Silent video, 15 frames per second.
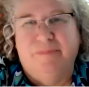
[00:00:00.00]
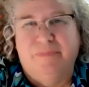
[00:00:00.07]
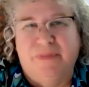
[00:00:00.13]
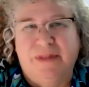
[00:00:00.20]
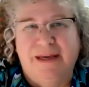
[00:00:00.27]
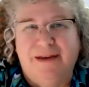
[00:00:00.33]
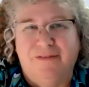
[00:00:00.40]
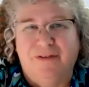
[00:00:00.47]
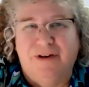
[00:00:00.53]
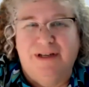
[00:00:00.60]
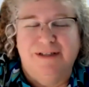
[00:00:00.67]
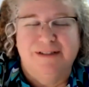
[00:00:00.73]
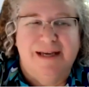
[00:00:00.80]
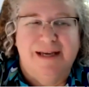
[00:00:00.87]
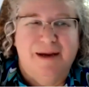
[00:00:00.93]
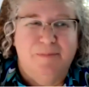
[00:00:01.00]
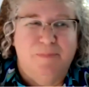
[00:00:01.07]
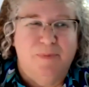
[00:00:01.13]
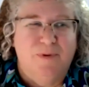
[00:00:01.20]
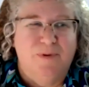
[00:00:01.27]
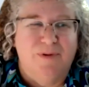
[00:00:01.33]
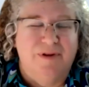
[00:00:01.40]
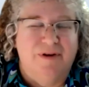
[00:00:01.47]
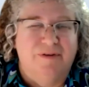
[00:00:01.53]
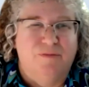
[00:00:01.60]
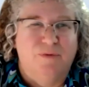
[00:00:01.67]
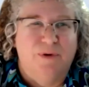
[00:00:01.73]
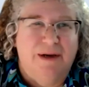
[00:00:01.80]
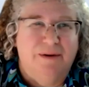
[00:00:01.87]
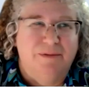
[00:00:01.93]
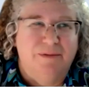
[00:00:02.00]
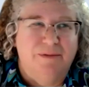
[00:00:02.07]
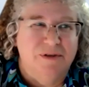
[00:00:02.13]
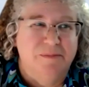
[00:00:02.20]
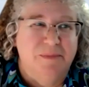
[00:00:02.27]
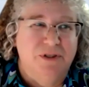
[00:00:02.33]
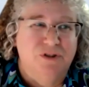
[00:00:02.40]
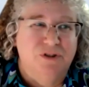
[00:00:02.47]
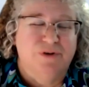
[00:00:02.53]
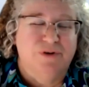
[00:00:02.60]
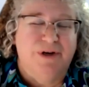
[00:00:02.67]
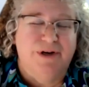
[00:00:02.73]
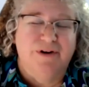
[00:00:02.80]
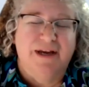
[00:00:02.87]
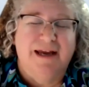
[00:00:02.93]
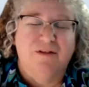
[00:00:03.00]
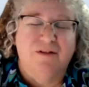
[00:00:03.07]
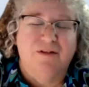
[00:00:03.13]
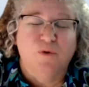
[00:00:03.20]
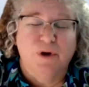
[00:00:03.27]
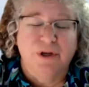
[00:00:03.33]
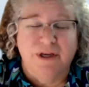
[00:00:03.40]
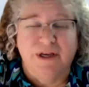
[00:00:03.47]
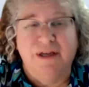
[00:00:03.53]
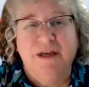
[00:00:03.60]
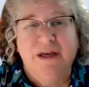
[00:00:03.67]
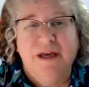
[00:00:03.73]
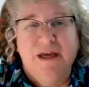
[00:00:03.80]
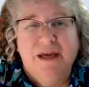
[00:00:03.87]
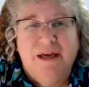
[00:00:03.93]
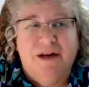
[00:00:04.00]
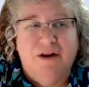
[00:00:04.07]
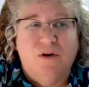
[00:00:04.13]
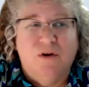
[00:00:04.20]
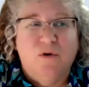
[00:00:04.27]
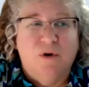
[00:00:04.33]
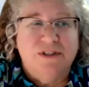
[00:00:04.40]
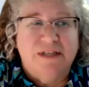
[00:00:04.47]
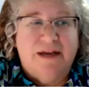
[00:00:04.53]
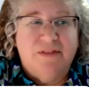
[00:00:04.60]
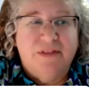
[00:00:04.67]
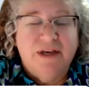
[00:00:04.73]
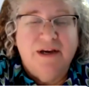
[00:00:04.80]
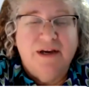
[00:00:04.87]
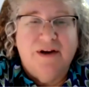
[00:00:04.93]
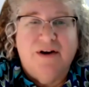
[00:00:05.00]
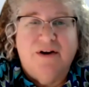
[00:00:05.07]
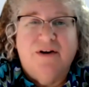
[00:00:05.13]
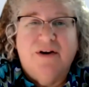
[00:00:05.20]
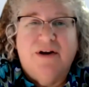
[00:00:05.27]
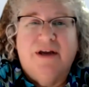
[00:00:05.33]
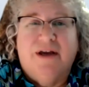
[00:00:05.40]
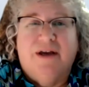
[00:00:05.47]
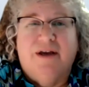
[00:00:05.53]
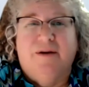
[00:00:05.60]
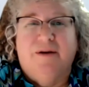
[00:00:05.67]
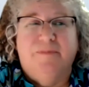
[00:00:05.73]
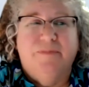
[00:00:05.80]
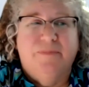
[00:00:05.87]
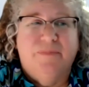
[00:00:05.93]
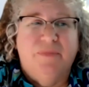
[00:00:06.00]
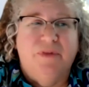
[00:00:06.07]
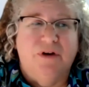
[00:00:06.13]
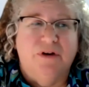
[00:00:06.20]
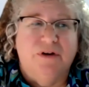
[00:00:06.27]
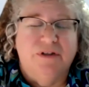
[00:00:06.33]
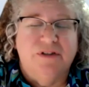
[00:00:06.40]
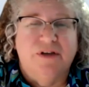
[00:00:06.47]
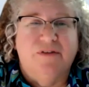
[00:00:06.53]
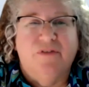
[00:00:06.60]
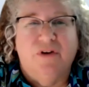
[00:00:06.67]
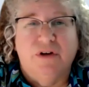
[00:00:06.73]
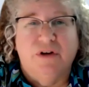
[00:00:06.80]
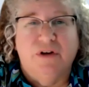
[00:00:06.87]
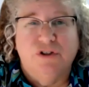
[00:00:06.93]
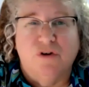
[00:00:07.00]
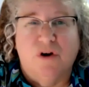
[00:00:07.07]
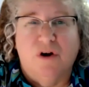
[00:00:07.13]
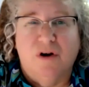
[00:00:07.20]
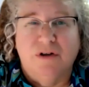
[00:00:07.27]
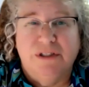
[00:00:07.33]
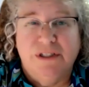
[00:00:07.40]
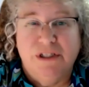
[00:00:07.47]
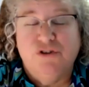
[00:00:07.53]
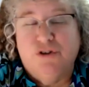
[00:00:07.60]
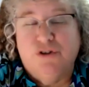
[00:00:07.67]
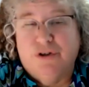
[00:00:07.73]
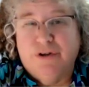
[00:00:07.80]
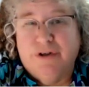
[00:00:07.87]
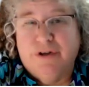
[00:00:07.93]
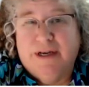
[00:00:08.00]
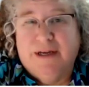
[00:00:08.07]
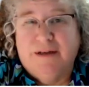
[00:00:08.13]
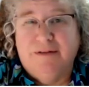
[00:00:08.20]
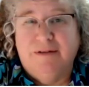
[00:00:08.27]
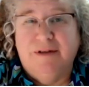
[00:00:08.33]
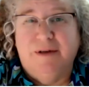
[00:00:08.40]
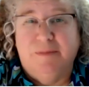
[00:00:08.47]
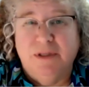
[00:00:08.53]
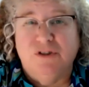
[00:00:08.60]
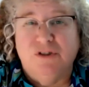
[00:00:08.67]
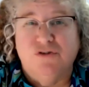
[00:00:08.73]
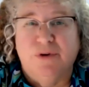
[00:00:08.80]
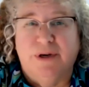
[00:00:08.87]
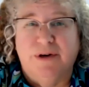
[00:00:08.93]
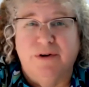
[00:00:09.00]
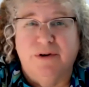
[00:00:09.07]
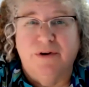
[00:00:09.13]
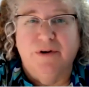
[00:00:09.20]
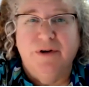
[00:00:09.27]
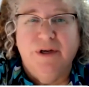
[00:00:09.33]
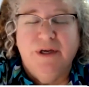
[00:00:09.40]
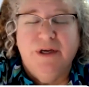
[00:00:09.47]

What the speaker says: think of an example of when I was an administrator in California. And of course, out there, there is a very strong teacher and administrator